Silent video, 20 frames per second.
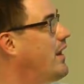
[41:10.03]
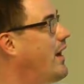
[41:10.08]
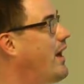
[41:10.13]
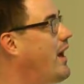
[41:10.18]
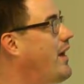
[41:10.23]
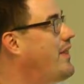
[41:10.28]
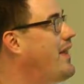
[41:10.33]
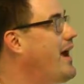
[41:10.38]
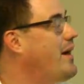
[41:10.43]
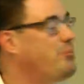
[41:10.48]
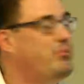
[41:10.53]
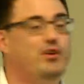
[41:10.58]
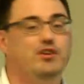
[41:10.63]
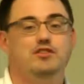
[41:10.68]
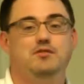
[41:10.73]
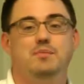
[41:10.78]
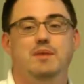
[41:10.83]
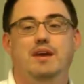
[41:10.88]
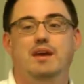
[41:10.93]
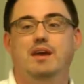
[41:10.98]
And that
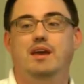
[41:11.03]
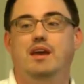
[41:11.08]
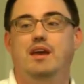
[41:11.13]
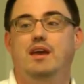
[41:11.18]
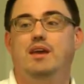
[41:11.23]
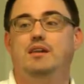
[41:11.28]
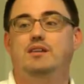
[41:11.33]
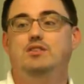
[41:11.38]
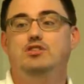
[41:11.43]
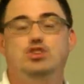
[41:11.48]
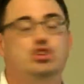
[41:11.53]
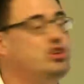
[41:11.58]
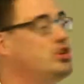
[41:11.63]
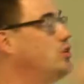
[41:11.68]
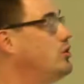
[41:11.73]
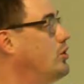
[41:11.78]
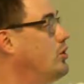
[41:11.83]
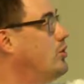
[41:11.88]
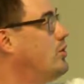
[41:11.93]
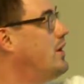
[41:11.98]
puts me
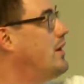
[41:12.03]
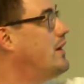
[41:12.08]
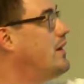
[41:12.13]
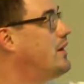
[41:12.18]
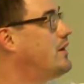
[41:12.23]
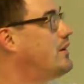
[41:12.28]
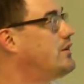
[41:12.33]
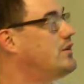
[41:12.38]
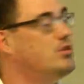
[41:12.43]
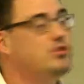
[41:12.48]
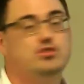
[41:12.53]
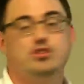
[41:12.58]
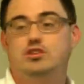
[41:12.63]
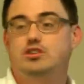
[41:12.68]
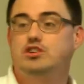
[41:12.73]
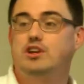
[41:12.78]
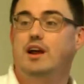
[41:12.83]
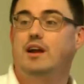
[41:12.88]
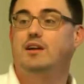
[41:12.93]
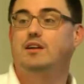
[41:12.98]
into user
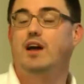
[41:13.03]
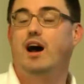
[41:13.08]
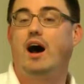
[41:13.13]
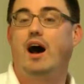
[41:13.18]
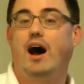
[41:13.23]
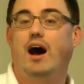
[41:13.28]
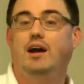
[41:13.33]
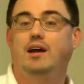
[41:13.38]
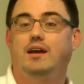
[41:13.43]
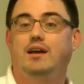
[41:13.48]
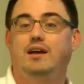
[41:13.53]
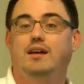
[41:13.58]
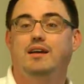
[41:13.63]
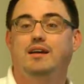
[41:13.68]
share doc